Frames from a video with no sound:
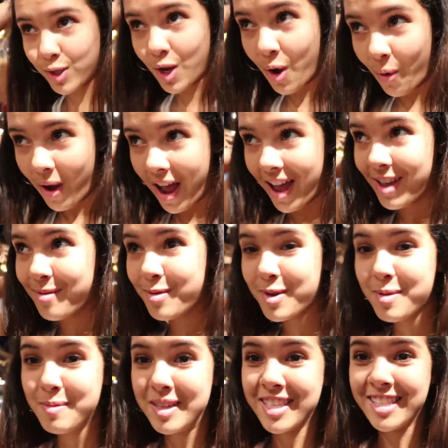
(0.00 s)
So I'm
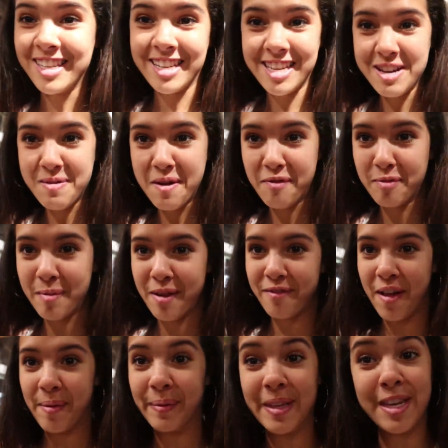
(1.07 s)
going to be sneaking away from my
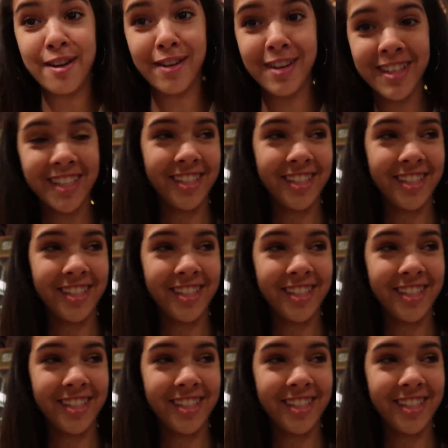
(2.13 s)
family here in